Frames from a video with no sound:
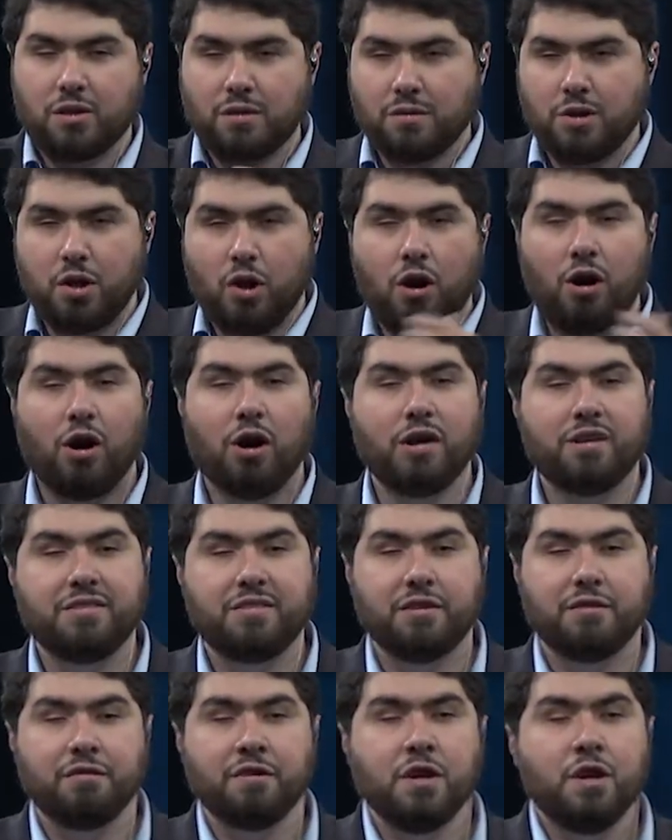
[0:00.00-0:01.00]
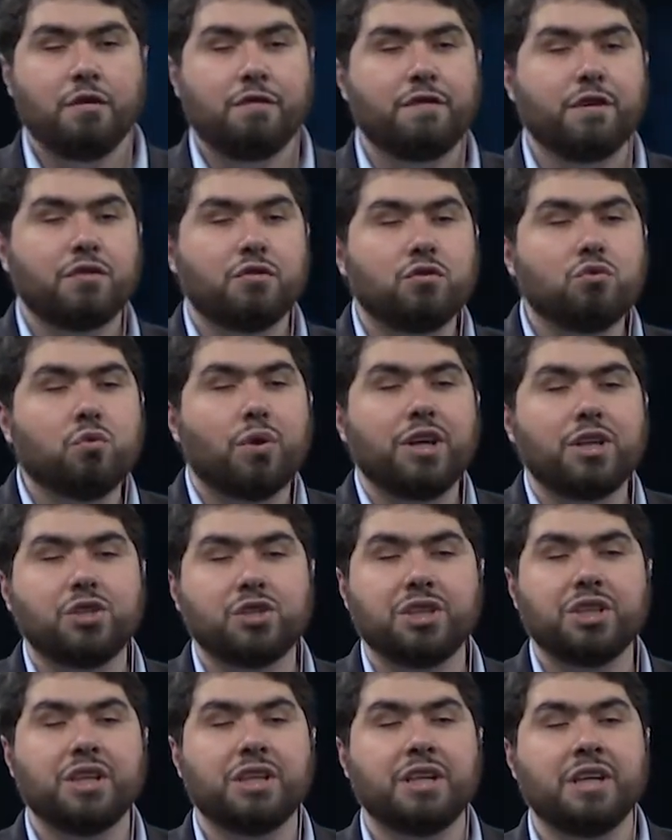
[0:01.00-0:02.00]
cause of
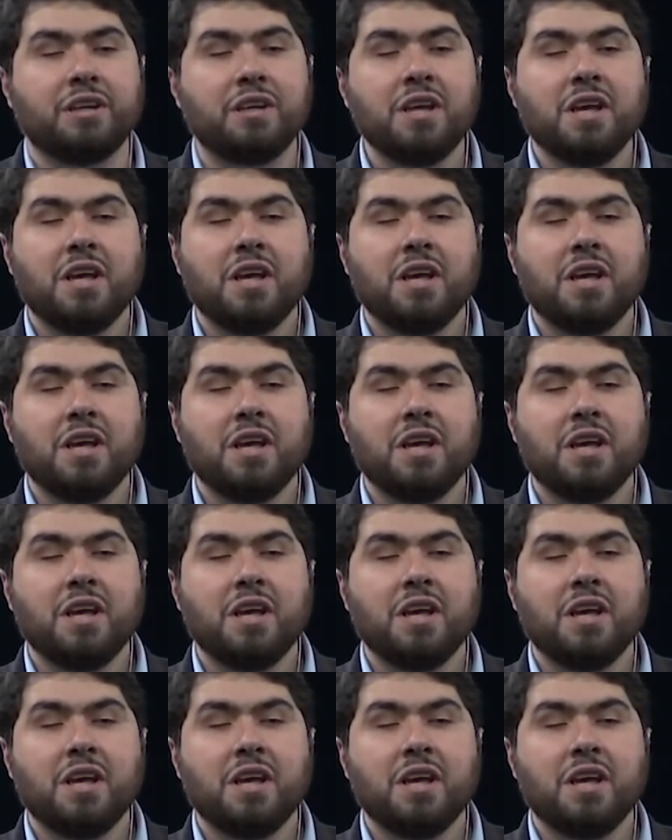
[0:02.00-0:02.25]
frustration and